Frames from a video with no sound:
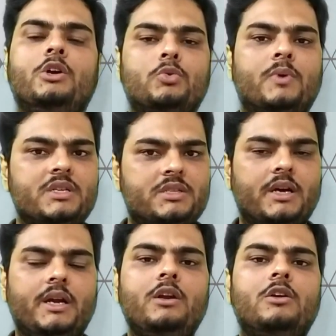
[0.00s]
Towards
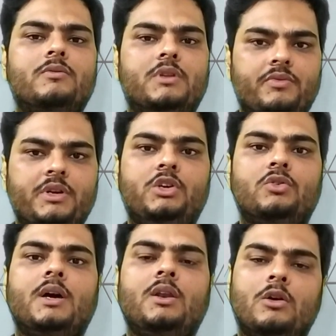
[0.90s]
the end of the
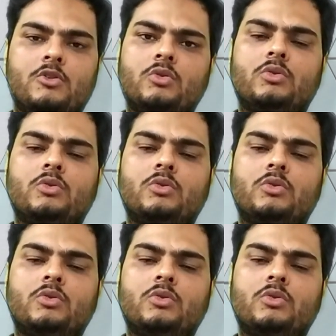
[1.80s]
video, I'll also